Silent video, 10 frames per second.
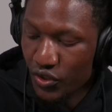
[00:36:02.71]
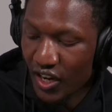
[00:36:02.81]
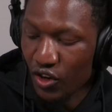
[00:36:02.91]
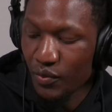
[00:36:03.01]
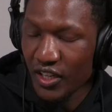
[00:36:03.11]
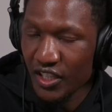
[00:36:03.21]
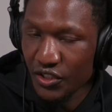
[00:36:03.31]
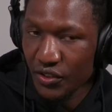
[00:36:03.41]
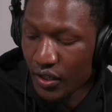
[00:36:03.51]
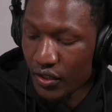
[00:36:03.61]

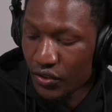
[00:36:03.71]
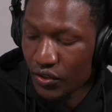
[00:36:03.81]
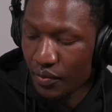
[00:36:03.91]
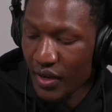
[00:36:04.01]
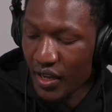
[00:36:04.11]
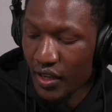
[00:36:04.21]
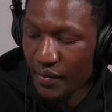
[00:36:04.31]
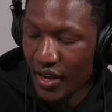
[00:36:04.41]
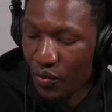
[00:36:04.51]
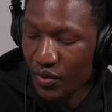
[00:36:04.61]
accommodation. So my
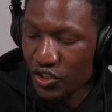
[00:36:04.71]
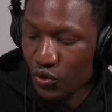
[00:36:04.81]
accommodation